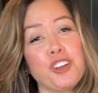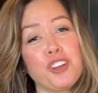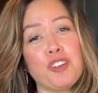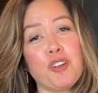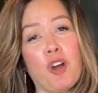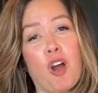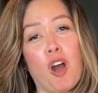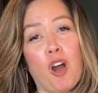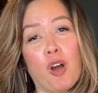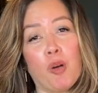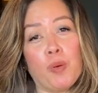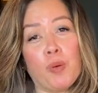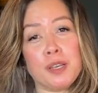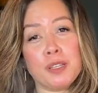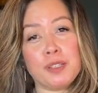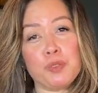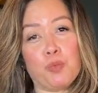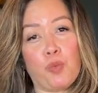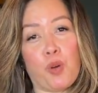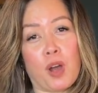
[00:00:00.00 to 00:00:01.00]
you
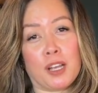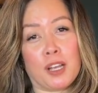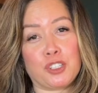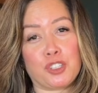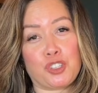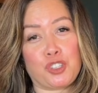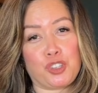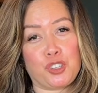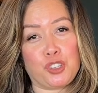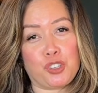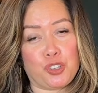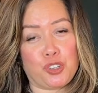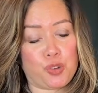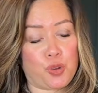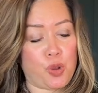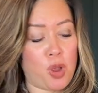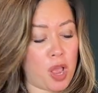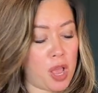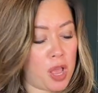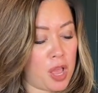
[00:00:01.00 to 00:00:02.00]
always want
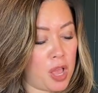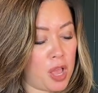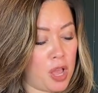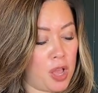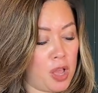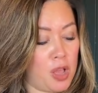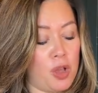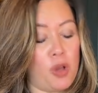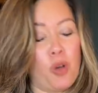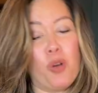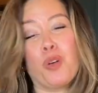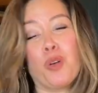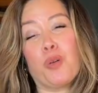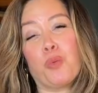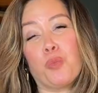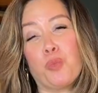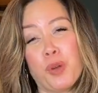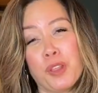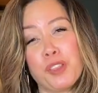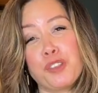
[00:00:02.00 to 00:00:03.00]
to, or
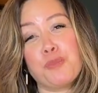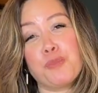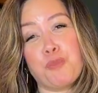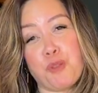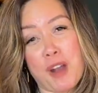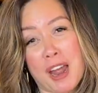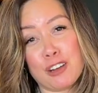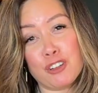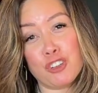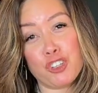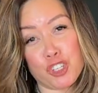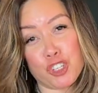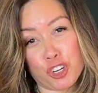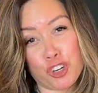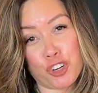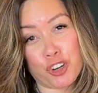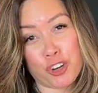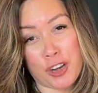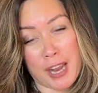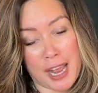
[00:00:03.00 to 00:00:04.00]
with brown
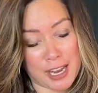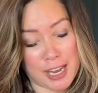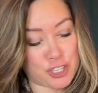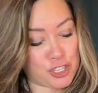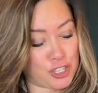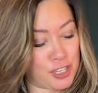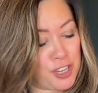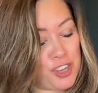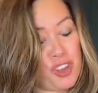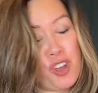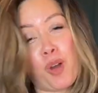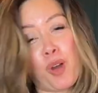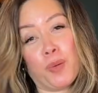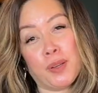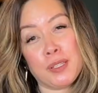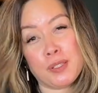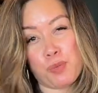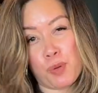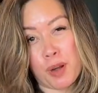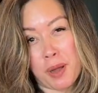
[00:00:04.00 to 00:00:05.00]
sugar, actually, you
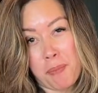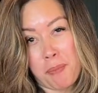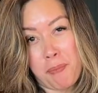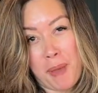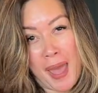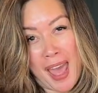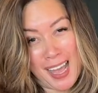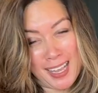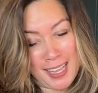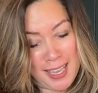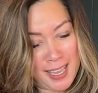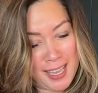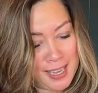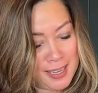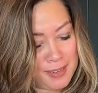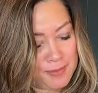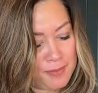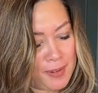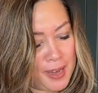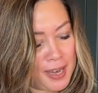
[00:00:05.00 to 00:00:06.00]
always want to pack it,
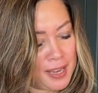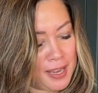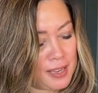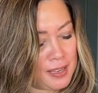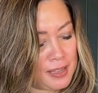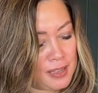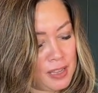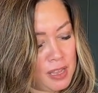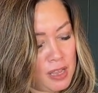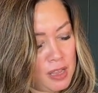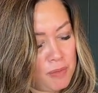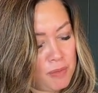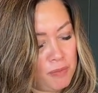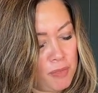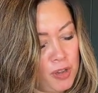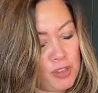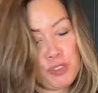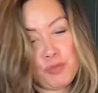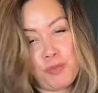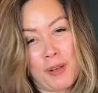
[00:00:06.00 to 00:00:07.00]
right?
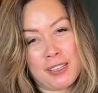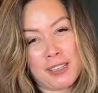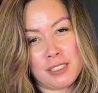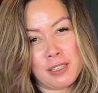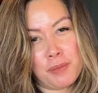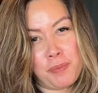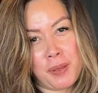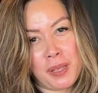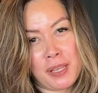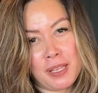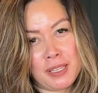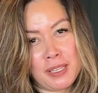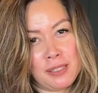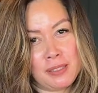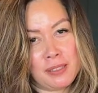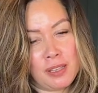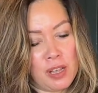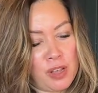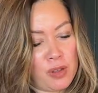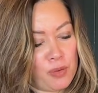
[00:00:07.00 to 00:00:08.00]
Most
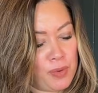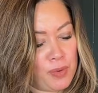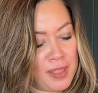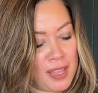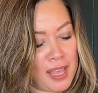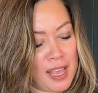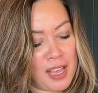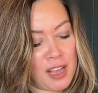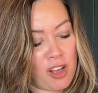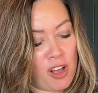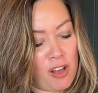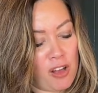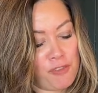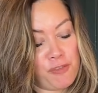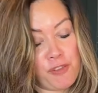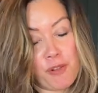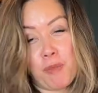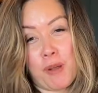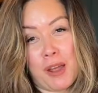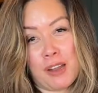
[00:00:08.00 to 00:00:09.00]
recipes, when they call
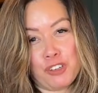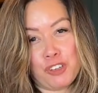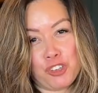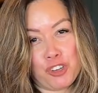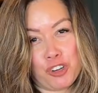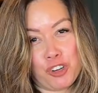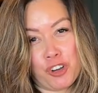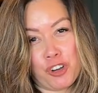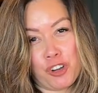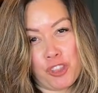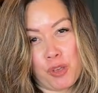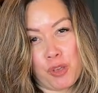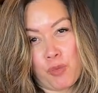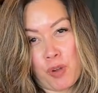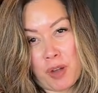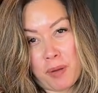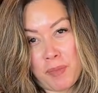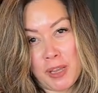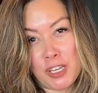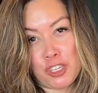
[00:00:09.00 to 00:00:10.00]
for brown sugar, they
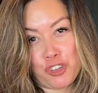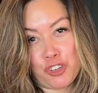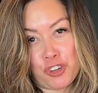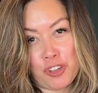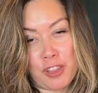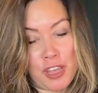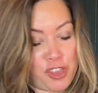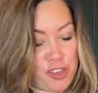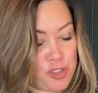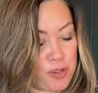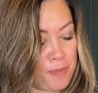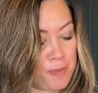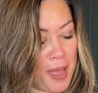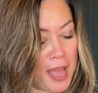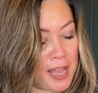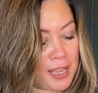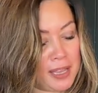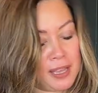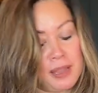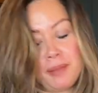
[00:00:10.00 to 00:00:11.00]
want to make sure that you
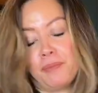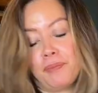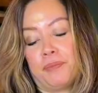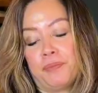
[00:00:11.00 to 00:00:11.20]
pack it.